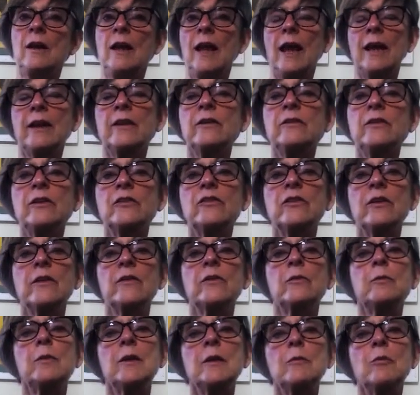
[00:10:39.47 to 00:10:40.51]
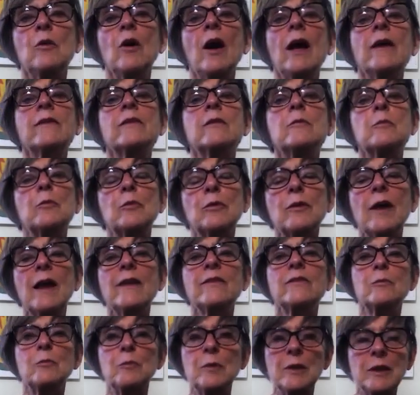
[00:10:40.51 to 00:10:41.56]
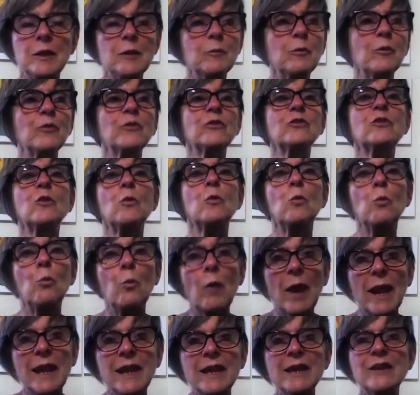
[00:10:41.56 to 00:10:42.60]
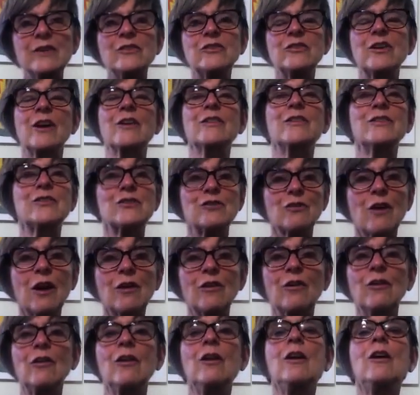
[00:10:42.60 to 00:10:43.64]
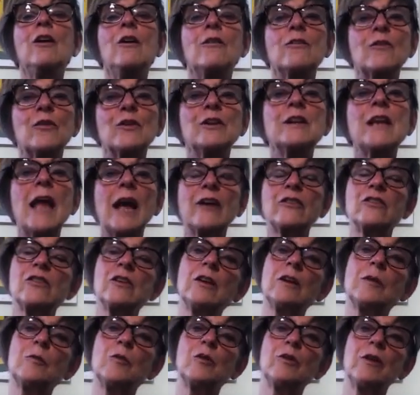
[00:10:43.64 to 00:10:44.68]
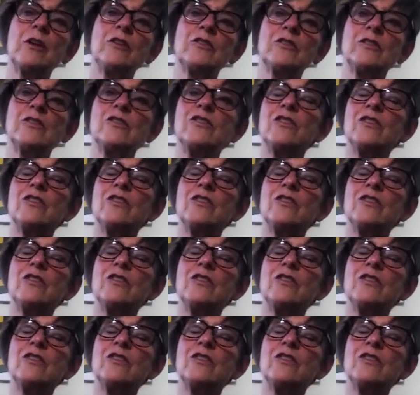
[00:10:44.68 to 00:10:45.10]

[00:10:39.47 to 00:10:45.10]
and indigenous people as oppressed peoples to wage a struggle for national liberation,